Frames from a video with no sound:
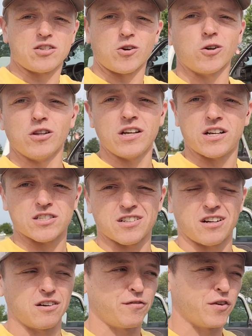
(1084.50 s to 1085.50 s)
days early
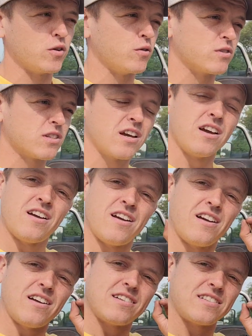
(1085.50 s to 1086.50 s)
because they're confused.
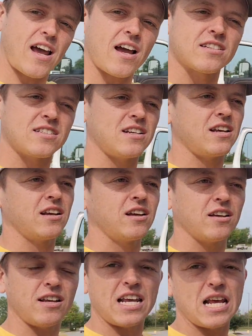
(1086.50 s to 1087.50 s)

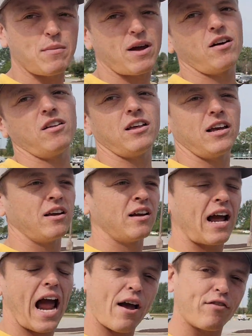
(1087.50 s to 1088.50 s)
Texting,
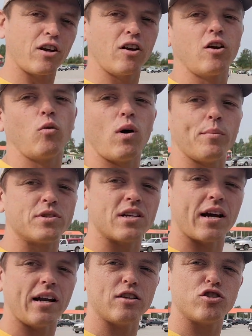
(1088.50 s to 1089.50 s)
emailing, having a good
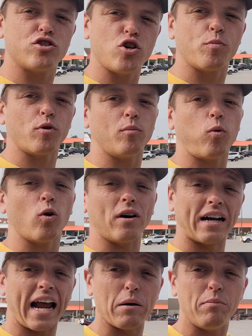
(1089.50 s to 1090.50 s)
website, super
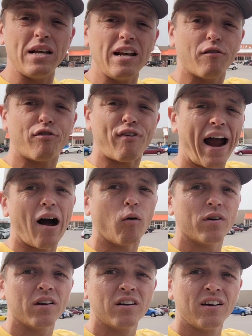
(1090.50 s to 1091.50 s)
important, and being
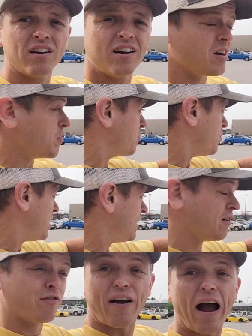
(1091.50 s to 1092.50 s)
found.
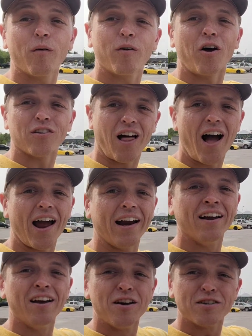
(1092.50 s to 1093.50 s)
Being found
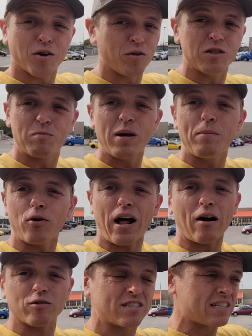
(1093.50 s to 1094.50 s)
online so these
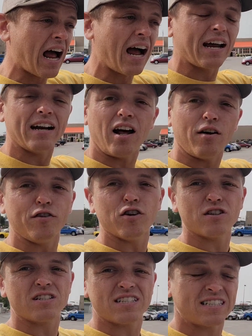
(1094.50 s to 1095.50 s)
people outside
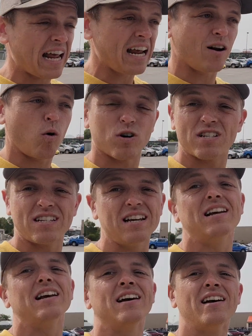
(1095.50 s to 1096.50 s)
of your state or
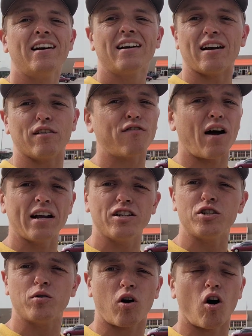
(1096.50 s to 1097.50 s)
city can
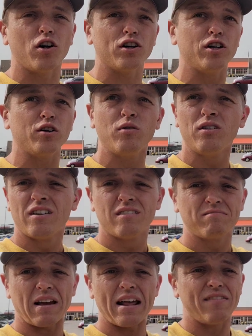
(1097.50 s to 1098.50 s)
find you, call you,
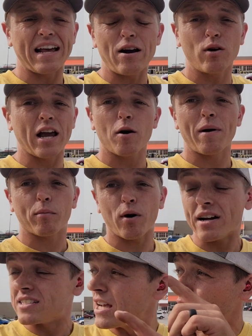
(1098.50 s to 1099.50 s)
and they don't care
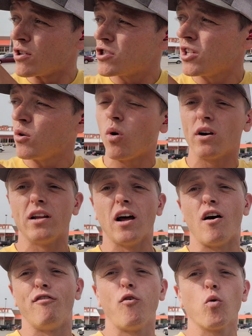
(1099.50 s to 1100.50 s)
about price. They originally
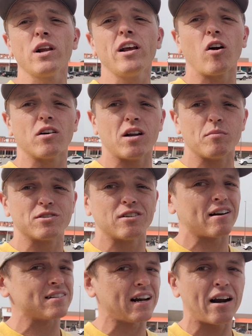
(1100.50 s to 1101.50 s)
wanted a forty yard
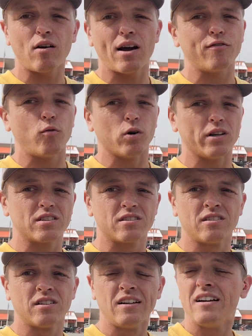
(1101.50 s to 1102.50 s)
dumpster. I said, I don't have
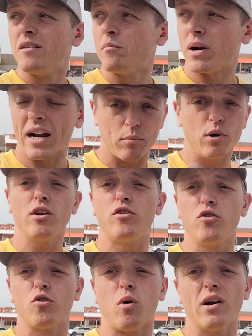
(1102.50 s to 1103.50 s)
forties, but I can
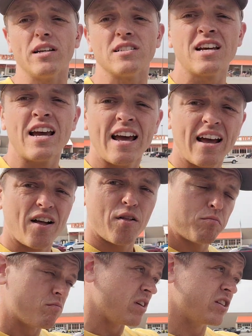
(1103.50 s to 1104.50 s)
bring you two twenties.
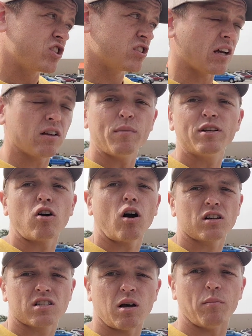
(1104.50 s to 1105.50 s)
She's like, let
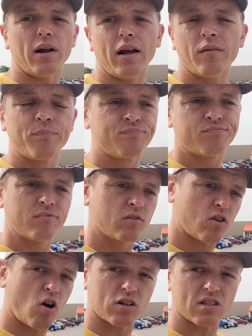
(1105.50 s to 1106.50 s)
me talk to somebody.
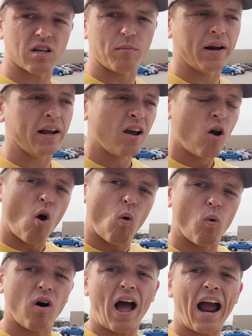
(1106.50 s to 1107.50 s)
Talk to somebody.
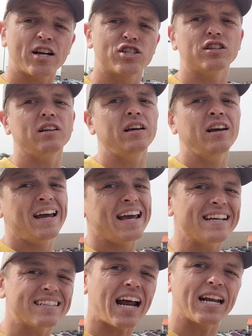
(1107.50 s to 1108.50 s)
Well, actually,
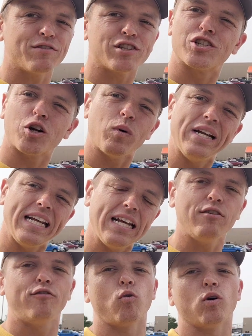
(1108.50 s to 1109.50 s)
he's not even sure
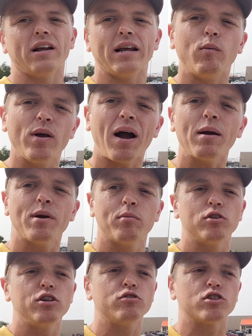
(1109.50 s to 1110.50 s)
we need a forty. We
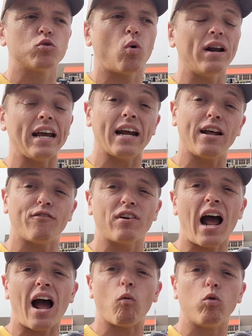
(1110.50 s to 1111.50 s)
might be able to use a twenty, and
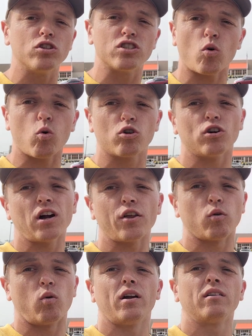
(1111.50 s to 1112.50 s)
if not, we'll just order
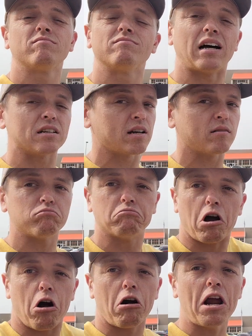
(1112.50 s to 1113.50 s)
another one. I was
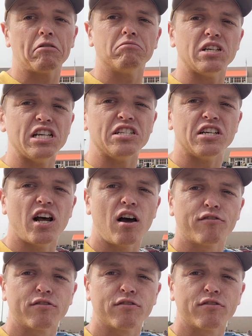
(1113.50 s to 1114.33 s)
like, all right, easy